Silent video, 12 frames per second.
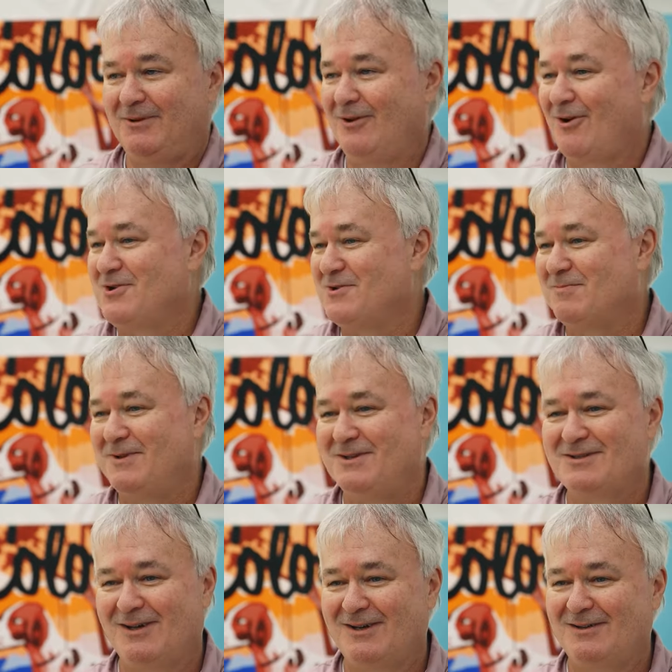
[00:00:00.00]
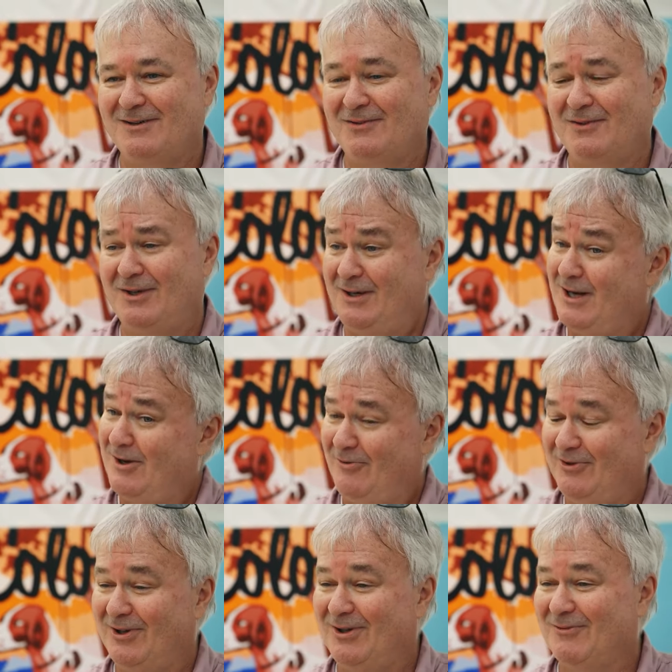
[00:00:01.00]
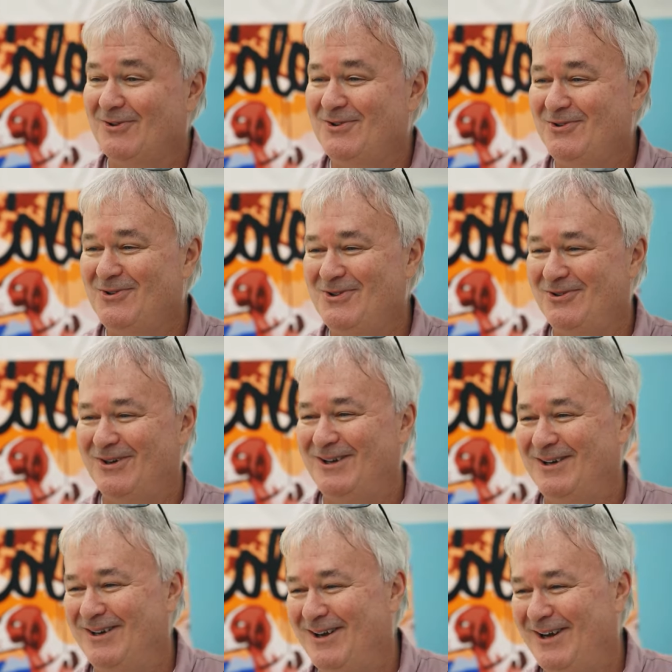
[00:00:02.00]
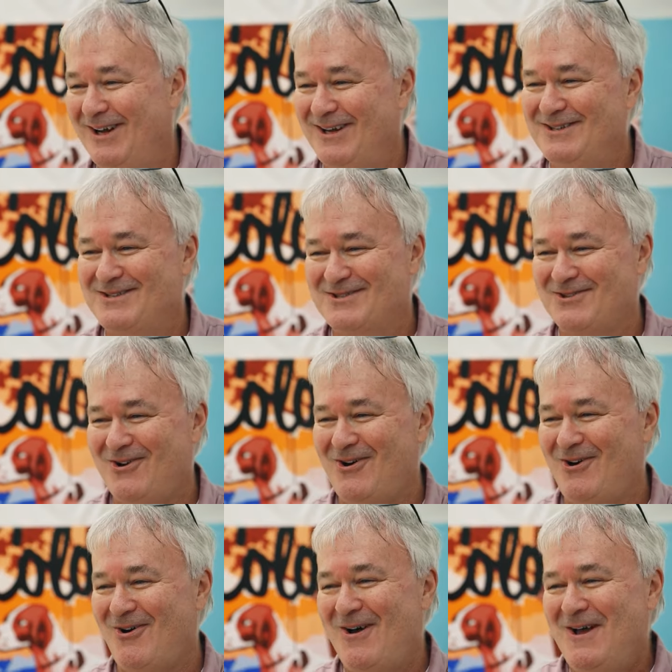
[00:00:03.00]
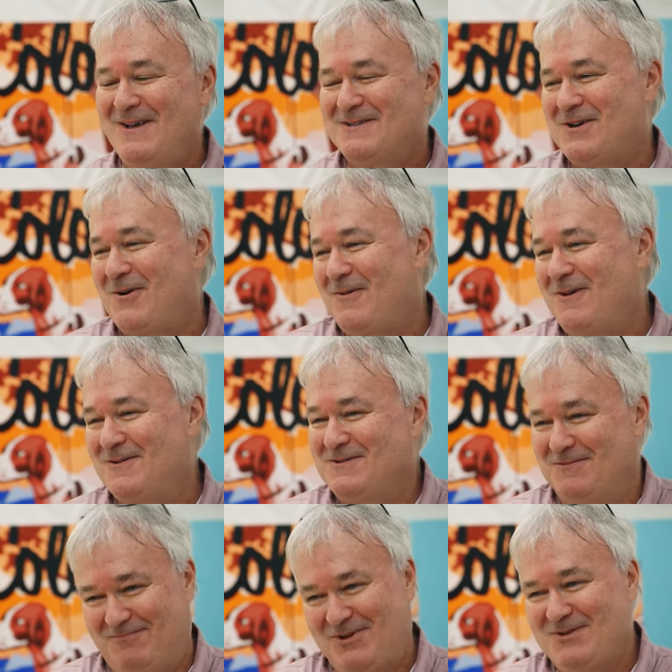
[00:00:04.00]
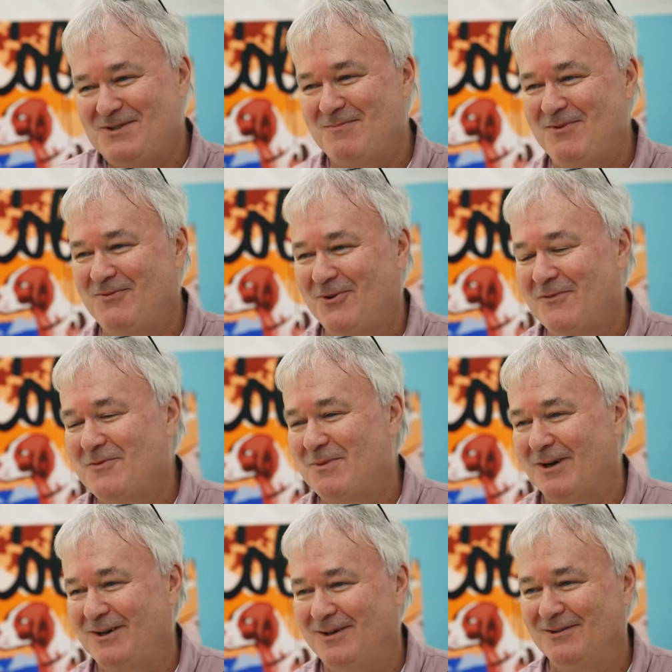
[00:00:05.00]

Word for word: a larger piece like this that I'll deliver to you and uh, install. So there's, there's something for everybody